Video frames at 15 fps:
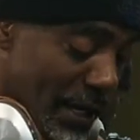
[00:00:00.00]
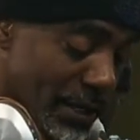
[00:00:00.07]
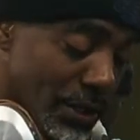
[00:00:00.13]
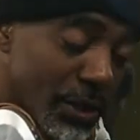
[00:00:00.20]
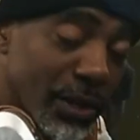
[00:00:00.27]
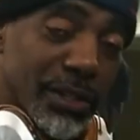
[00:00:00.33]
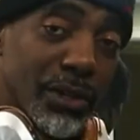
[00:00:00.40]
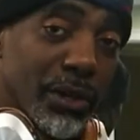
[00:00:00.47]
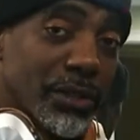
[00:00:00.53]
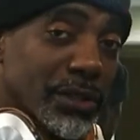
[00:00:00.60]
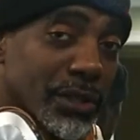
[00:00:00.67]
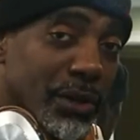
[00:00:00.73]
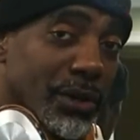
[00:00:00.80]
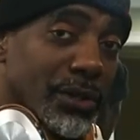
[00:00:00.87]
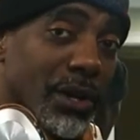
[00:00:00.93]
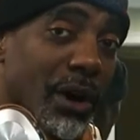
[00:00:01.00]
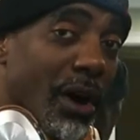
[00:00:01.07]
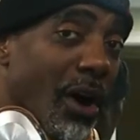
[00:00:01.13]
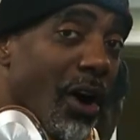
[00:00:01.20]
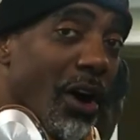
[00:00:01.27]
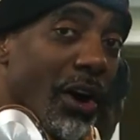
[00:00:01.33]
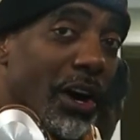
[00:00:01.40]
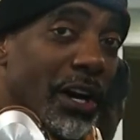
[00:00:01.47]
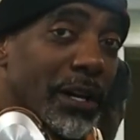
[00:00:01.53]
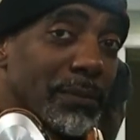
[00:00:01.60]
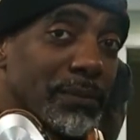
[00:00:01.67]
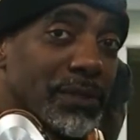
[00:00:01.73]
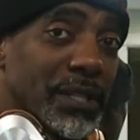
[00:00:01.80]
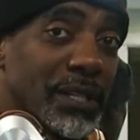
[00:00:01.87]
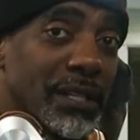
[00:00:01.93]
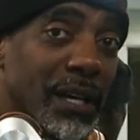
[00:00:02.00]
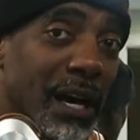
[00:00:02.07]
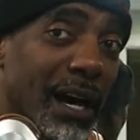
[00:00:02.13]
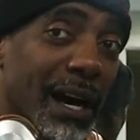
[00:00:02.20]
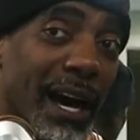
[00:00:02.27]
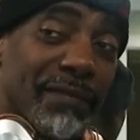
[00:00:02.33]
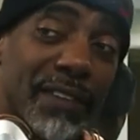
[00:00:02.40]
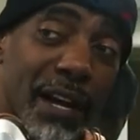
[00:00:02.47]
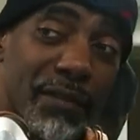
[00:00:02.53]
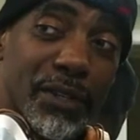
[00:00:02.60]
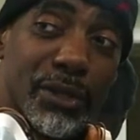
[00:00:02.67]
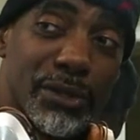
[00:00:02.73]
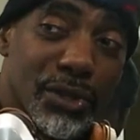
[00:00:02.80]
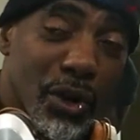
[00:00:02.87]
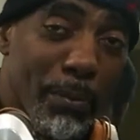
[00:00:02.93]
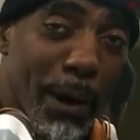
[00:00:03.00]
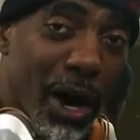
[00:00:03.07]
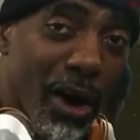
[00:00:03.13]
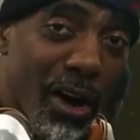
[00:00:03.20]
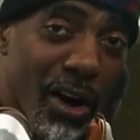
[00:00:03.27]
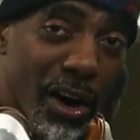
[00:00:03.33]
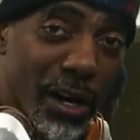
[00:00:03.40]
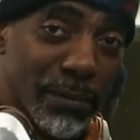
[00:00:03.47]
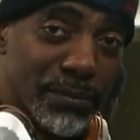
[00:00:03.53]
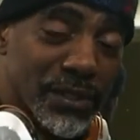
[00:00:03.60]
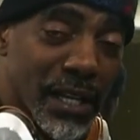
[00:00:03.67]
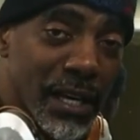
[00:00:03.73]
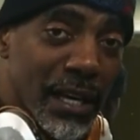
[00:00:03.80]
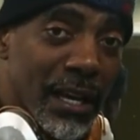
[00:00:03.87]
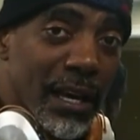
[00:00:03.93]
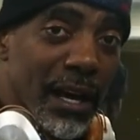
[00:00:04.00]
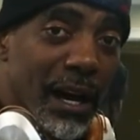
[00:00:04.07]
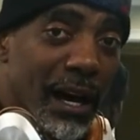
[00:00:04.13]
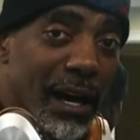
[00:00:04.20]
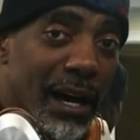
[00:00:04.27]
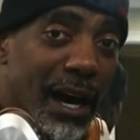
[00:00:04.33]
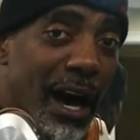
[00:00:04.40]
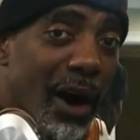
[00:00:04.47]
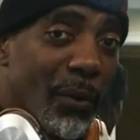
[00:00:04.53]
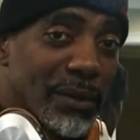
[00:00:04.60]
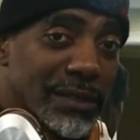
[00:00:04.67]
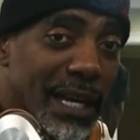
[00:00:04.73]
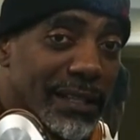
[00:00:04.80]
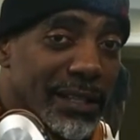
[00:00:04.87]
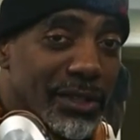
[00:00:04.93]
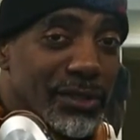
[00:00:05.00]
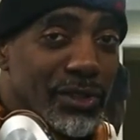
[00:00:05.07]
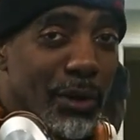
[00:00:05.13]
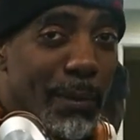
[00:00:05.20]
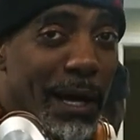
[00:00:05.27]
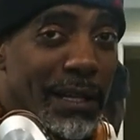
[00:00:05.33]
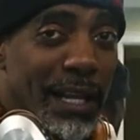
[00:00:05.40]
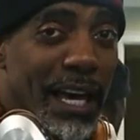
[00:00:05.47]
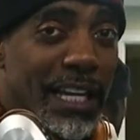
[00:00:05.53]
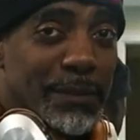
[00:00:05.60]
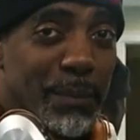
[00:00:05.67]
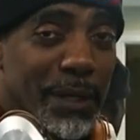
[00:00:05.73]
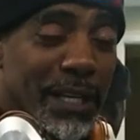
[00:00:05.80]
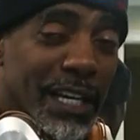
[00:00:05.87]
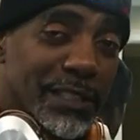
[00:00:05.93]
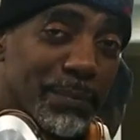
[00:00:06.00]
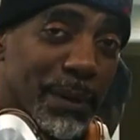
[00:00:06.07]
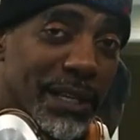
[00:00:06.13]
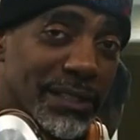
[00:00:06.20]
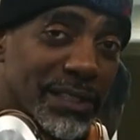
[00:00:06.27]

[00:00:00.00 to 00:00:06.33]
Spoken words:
you can use it on your arms. I've never used it on my arms. I always like to use it on my legs because being